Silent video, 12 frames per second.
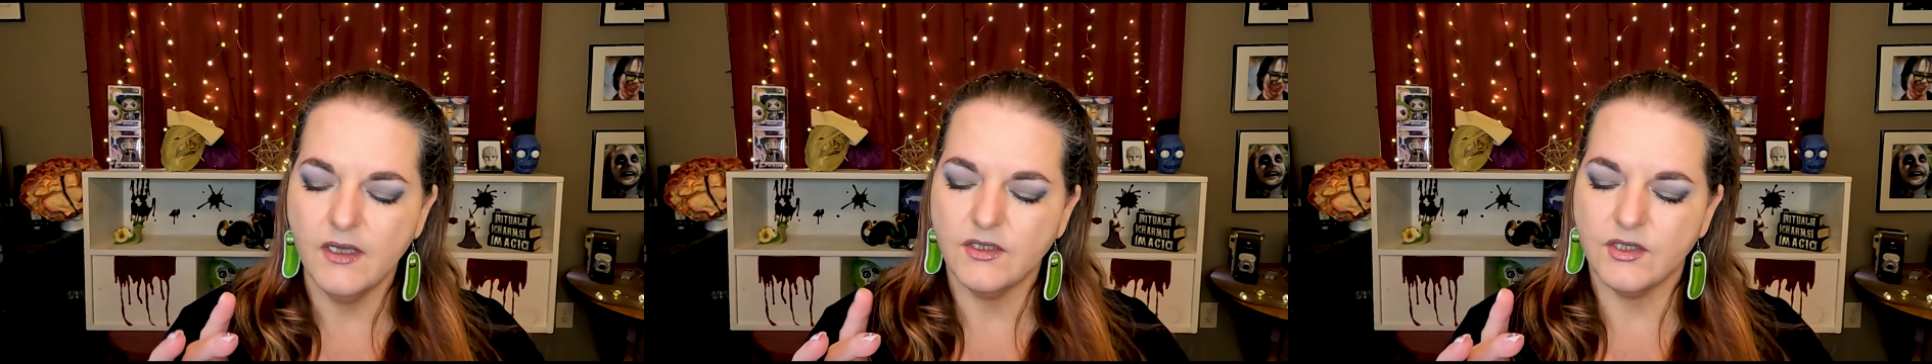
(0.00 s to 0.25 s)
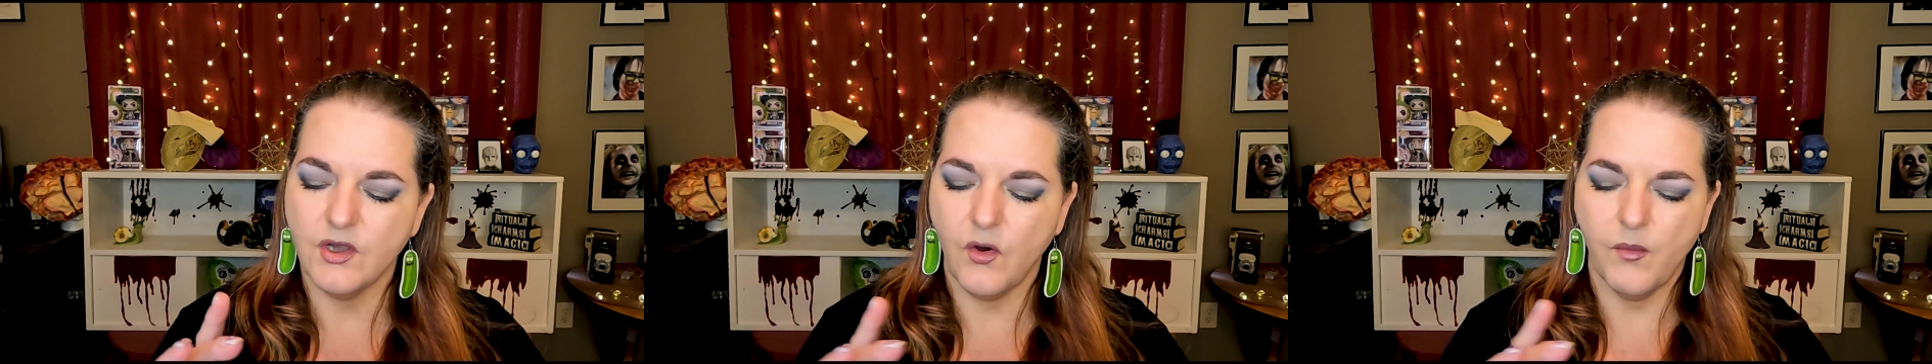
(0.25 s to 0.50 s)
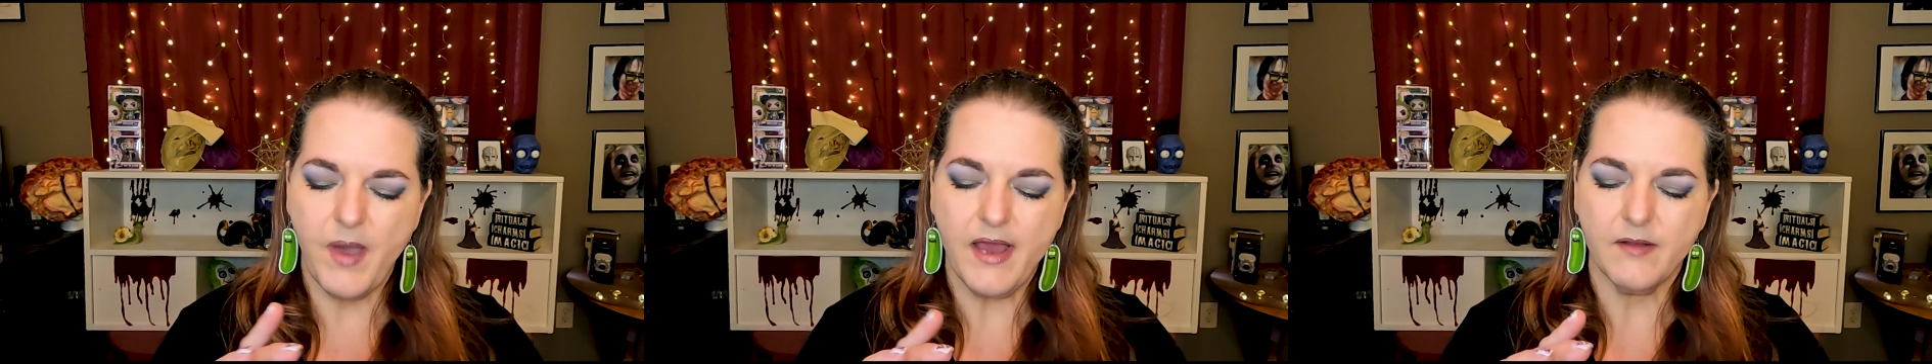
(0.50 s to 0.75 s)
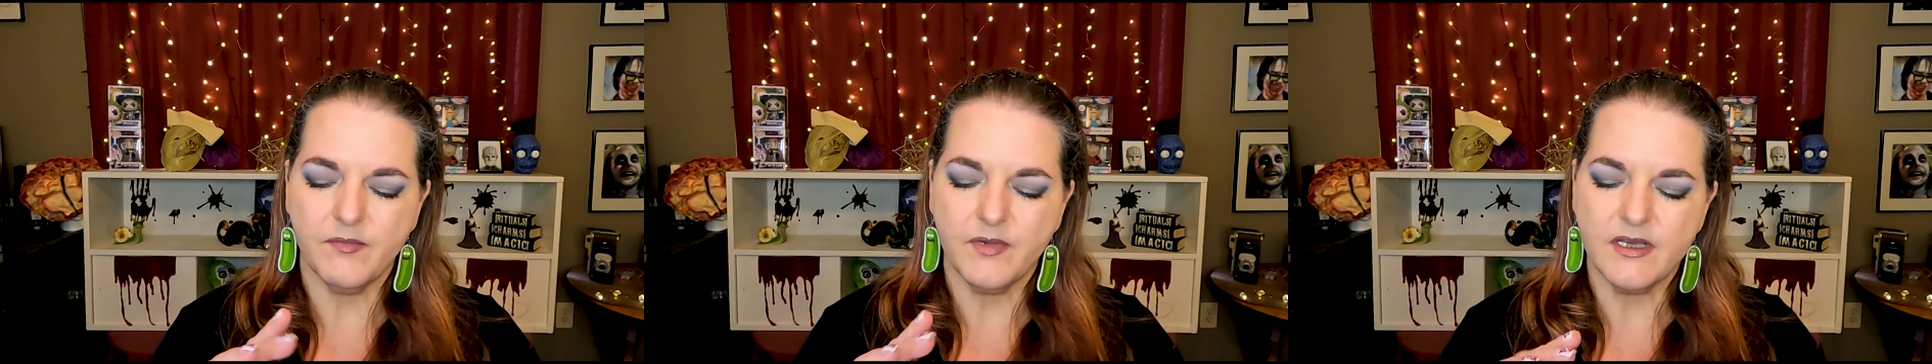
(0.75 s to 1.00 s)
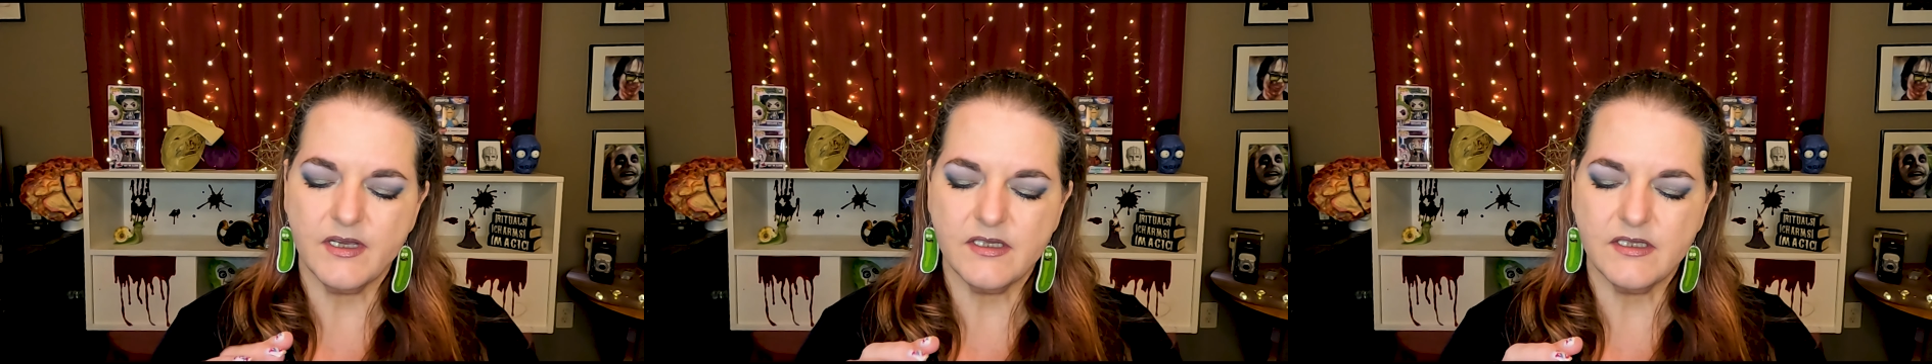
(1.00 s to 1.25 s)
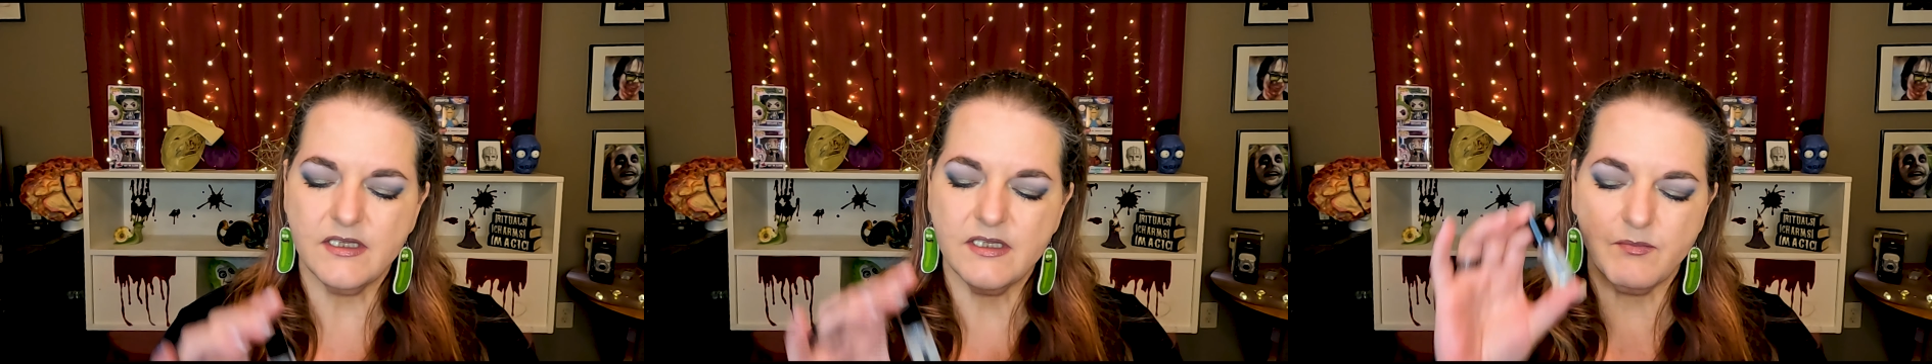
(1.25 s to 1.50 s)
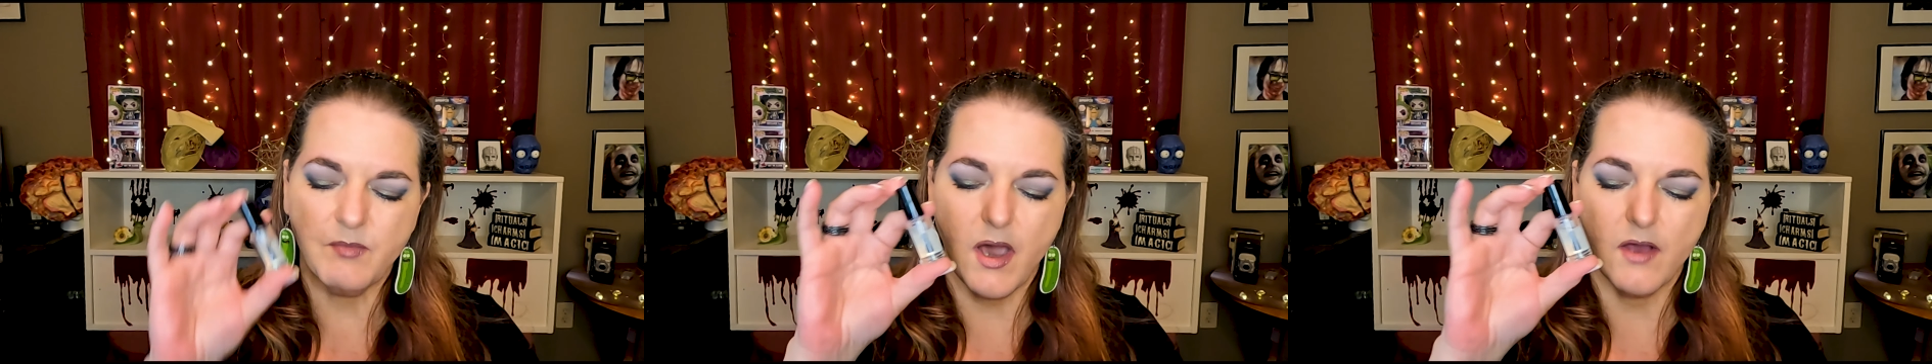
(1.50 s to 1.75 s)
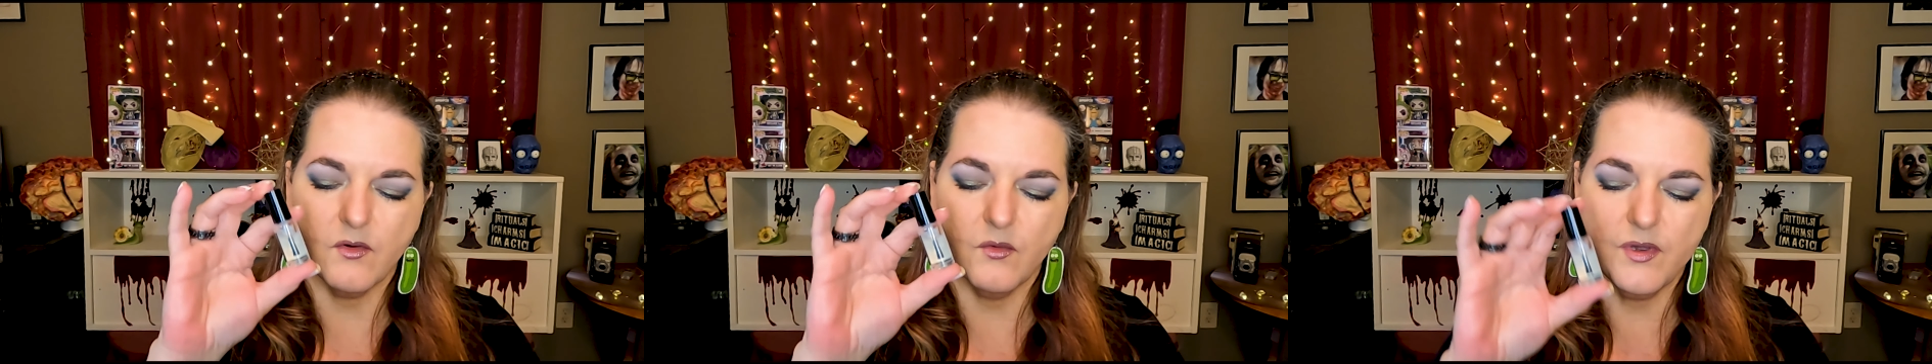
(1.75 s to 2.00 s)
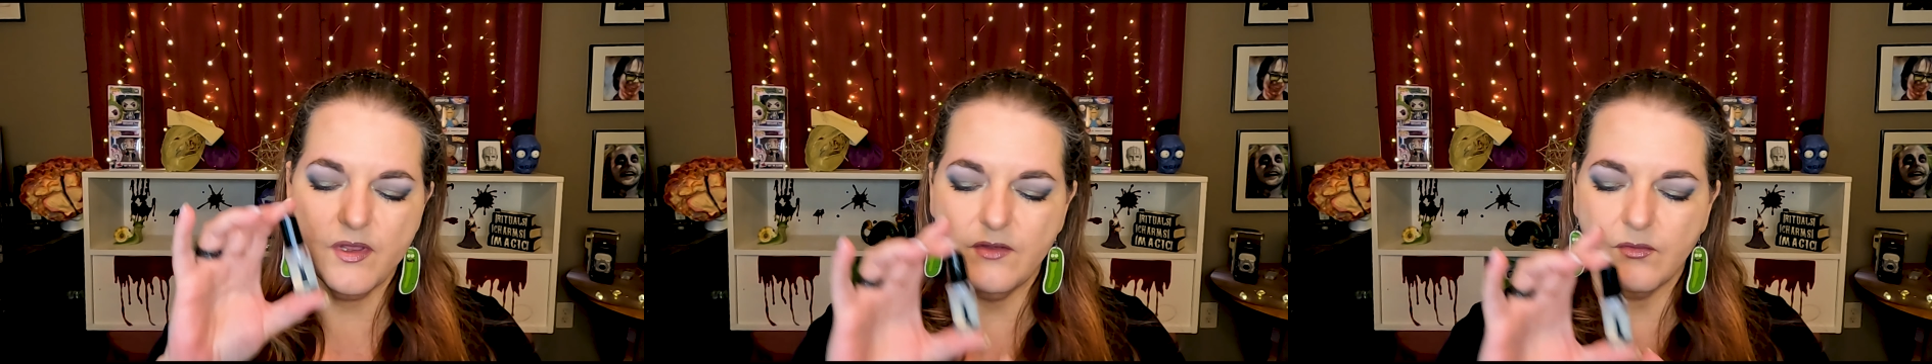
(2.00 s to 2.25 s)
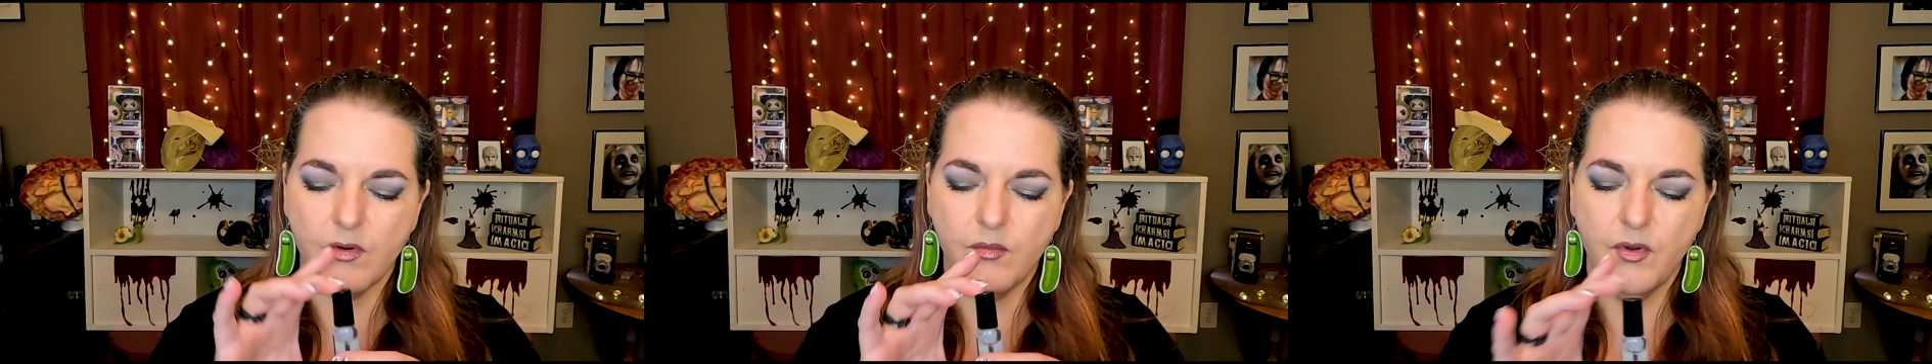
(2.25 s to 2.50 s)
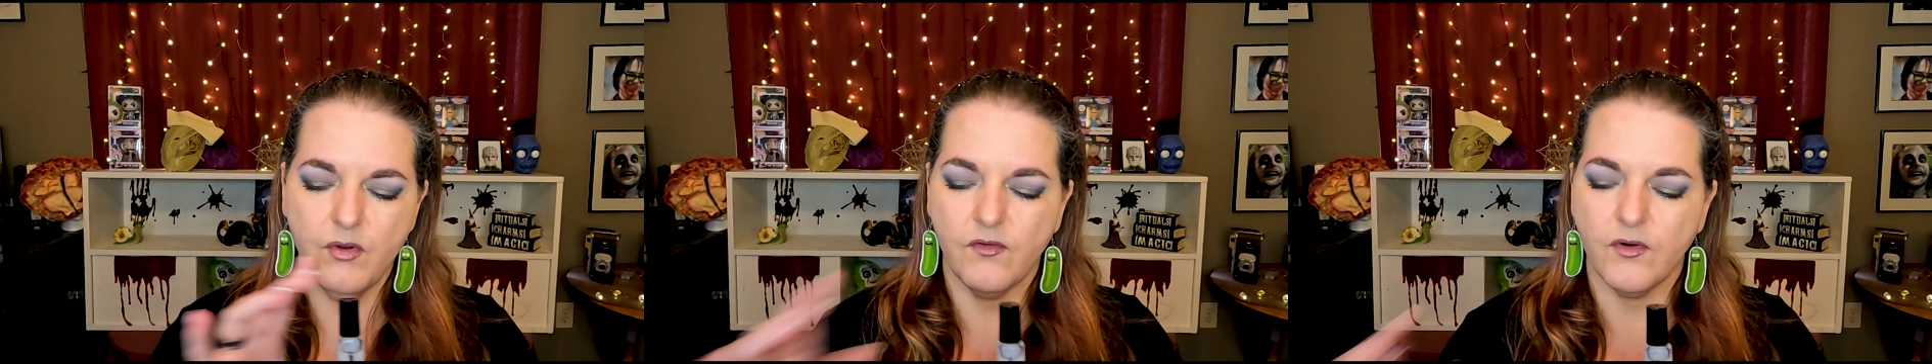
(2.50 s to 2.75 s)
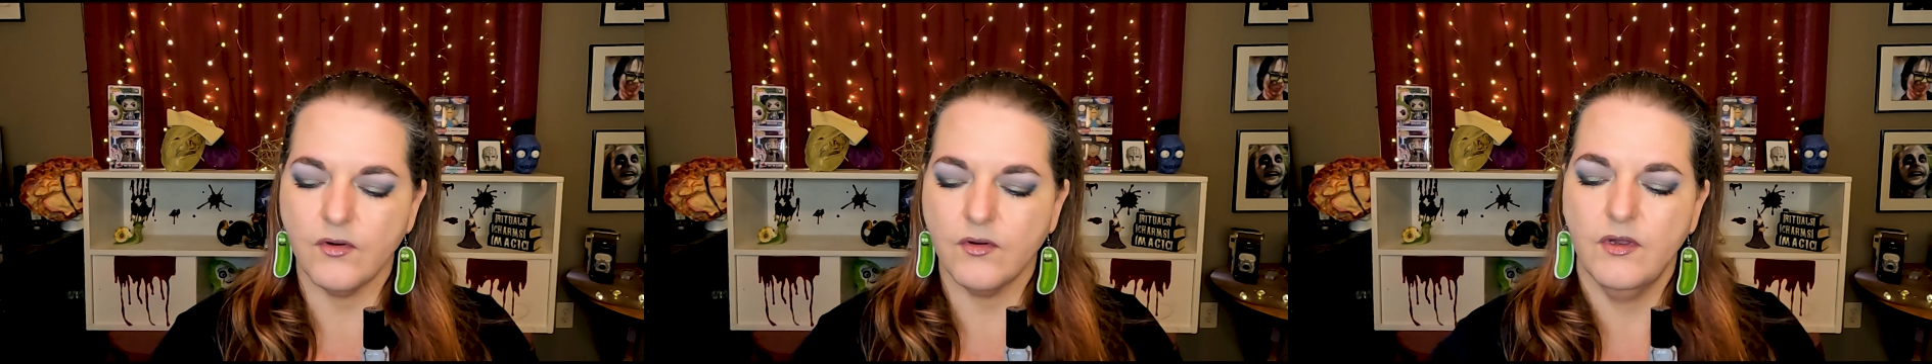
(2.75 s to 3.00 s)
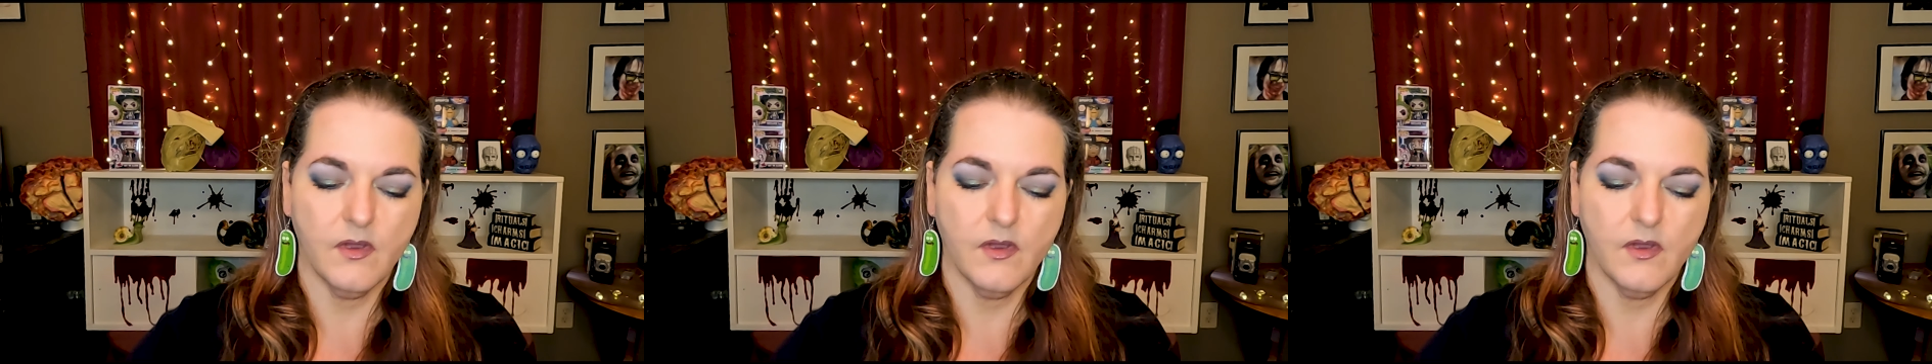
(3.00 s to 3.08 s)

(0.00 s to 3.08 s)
to go about it, because this bottle with the remover,